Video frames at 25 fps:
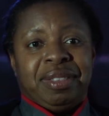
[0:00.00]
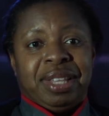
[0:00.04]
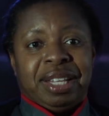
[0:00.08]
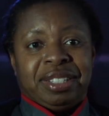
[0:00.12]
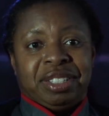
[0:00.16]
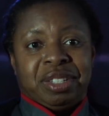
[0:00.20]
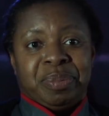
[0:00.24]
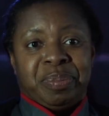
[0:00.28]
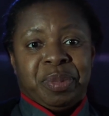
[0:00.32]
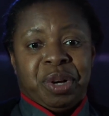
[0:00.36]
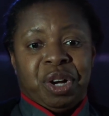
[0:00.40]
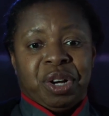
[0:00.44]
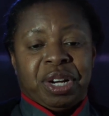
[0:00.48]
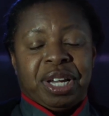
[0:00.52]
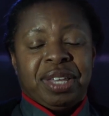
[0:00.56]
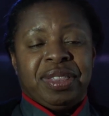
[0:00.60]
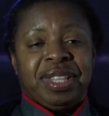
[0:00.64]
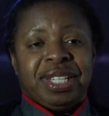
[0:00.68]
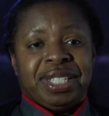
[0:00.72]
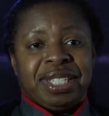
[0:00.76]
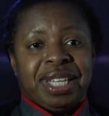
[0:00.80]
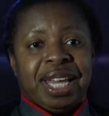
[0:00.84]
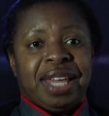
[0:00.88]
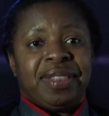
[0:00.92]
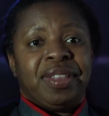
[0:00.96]
that's a mark in the
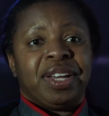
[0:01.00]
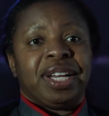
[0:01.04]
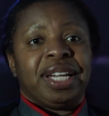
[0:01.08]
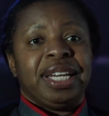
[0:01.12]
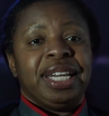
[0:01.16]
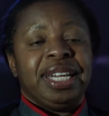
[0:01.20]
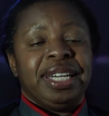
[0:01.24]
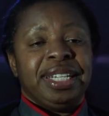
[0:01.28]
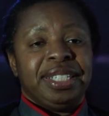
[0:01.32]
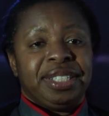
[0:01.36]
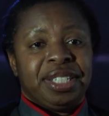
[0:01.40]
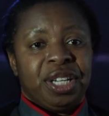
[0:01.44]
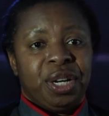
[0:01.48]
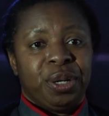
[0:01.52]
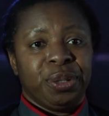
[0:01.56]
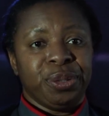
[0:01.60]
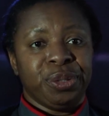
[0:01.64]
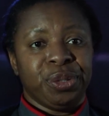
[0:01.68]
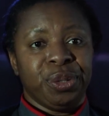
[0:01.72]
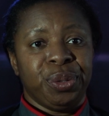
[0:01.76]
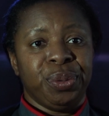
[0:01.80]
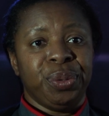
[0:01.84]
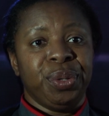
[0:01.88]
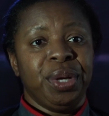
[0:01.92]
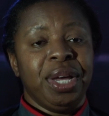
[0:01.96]
sand that clearly tells
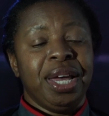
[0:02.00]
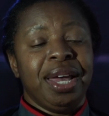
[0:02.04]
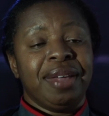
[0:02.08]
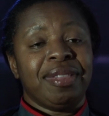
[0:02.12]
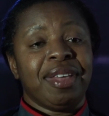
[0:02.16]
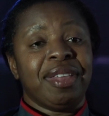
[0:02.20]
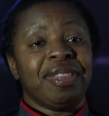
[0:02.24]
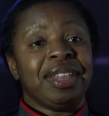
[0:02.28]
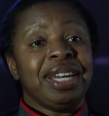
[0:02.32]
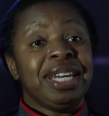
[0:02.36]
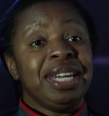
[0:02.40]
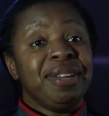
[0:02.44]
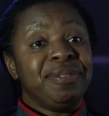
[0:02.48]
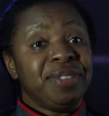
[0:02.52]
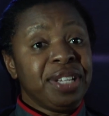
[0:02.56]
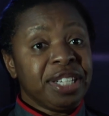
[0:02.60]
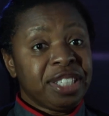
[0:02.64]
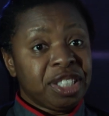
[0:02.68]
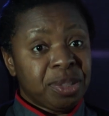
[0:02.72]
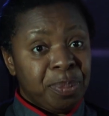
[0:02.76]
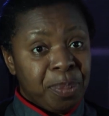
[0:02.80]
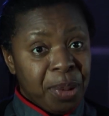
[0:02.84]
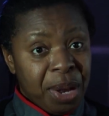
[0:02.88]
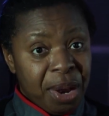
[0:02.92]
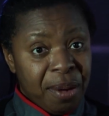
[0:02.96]
you that the lived
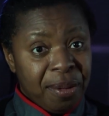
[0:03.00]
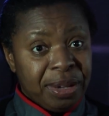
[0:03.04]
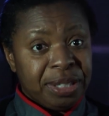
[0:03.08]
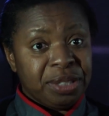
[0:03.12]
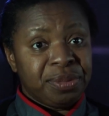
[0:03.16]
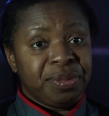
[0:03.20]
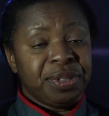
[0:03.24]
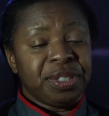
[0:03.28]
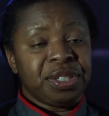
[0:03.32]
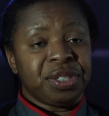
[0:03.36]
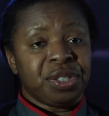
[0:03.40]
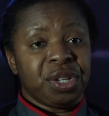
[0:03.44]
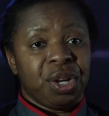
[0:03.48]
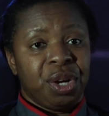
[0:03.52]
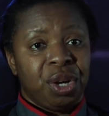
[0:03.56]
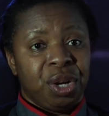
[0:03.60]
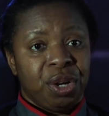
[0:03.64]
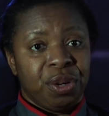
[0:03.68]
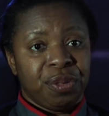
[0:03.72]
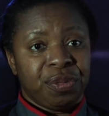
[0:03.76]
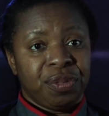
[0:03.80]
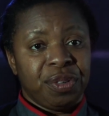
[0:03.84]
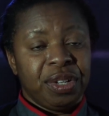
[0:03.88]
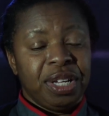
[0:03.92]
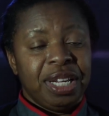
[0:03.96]
experience for
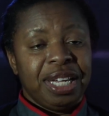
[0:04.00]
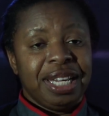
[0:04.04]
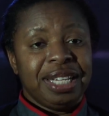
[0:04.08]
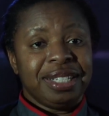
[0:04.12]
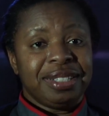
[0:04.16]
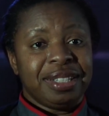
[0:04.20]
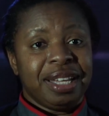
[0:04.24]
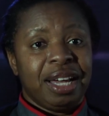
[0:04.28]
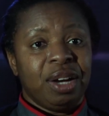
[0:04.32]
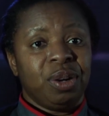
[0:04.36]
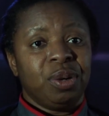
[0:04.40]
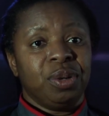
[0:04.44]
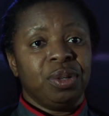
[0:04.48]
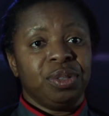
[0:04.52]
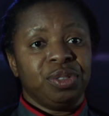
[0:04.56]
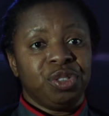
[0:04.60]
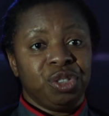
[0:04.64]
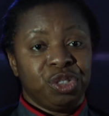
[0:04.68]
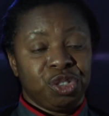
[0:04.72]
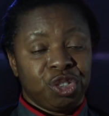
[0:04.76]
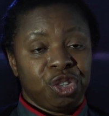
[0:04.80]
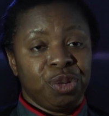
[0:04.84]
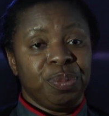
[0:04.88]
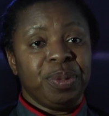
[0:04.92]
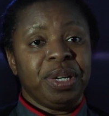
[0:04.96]
staff is that
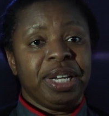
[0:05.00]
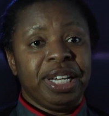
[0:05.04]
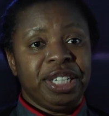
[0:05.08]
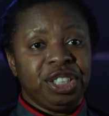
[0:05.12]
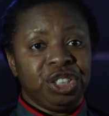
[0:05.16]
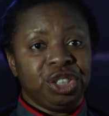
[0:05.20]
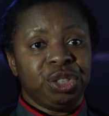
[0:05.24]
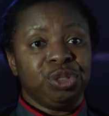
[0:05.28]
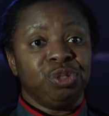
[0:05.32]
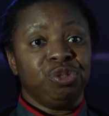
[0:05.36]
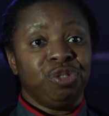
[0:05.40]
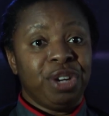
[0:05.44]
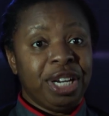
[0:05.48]
discrimination,